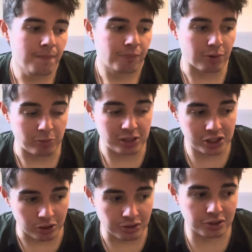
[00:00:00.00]
but we
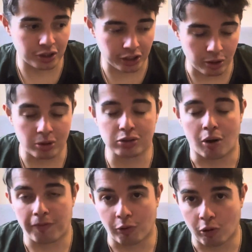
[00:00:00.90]
should secure
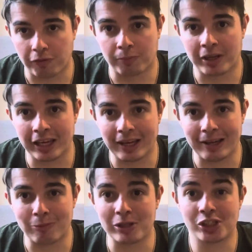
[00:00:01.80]
top four from
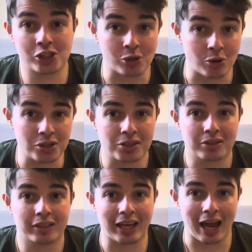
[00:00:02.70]
here. We should
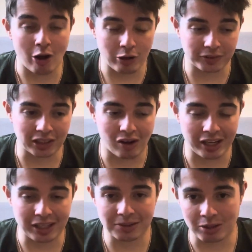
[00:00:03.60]
get over the
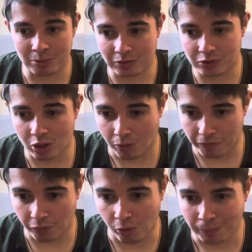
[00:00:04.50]
line in terms of top
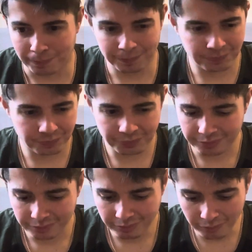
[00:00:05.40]
four,
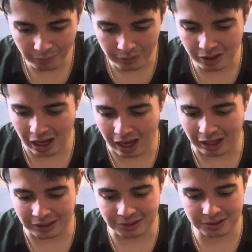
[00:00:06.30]

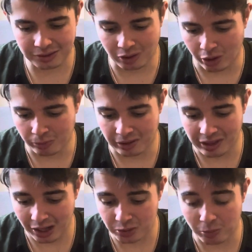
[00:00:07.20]
and not only
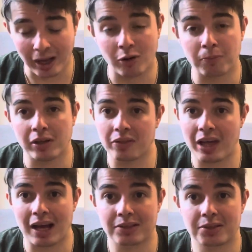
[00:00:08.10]
that as well, but
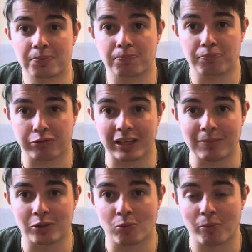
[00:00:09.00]
that's pretty
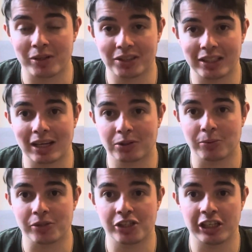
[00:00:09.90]
much what we set out
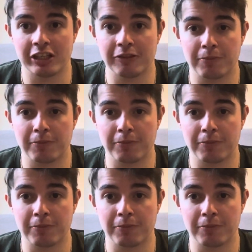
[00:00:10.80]
to achieve